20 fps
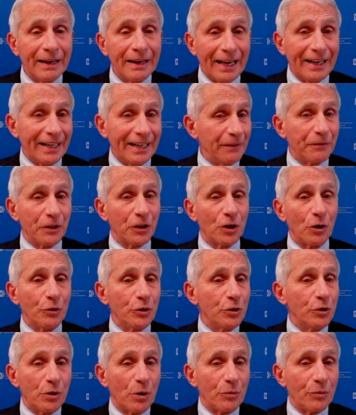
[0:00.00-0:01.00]
and even though
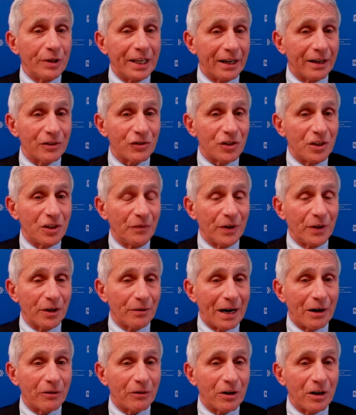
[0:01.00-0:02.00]
you don't get a
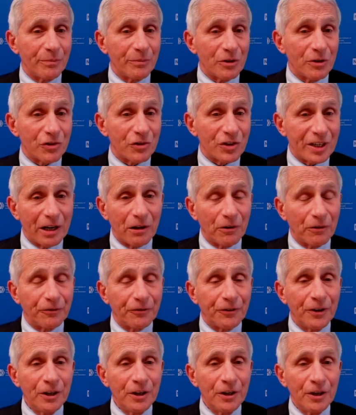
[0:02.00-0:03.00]
severe outcome yourself,